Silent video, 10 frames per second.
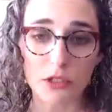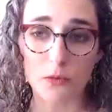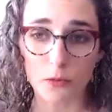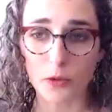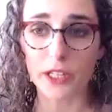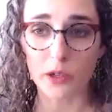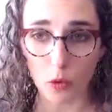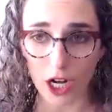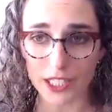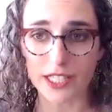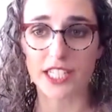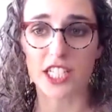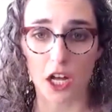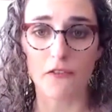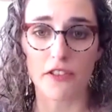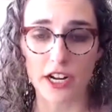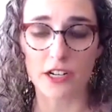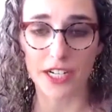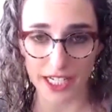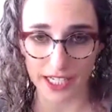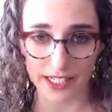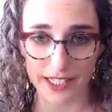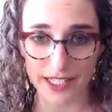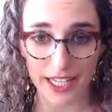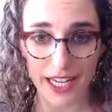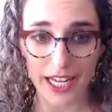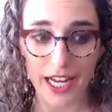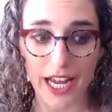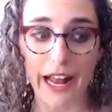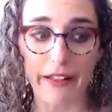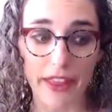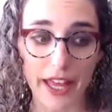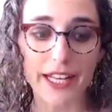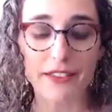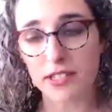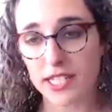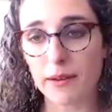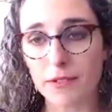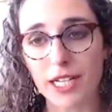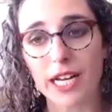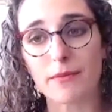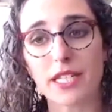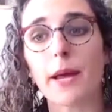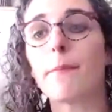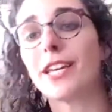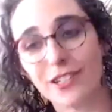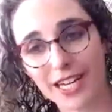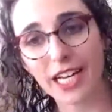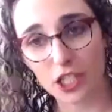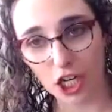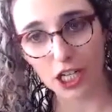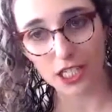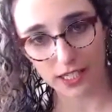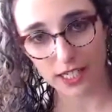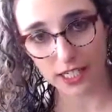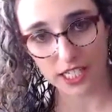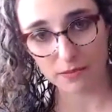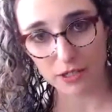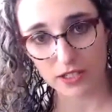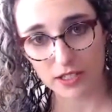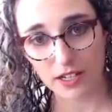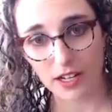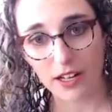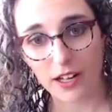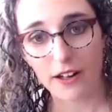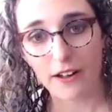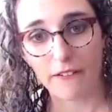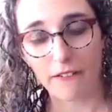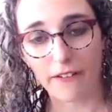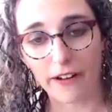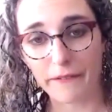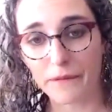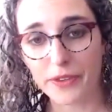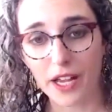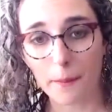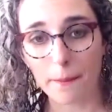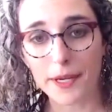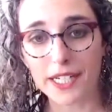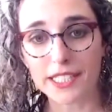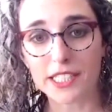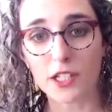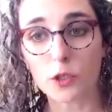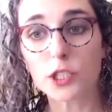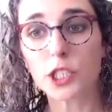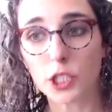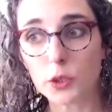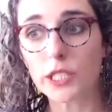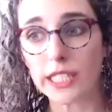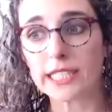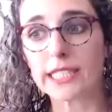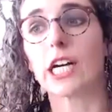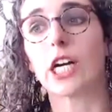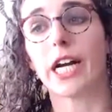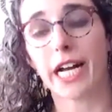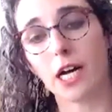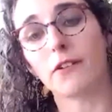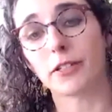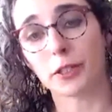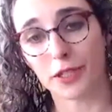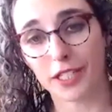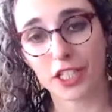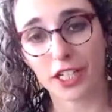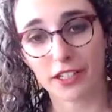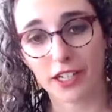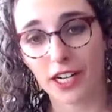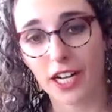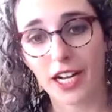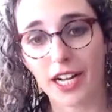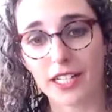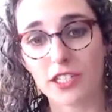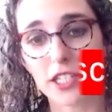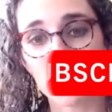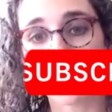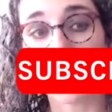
really want, solve their needs, and then at the same time say, but you can't talk to the customers, right? Because those two things are at conflict with each other. And so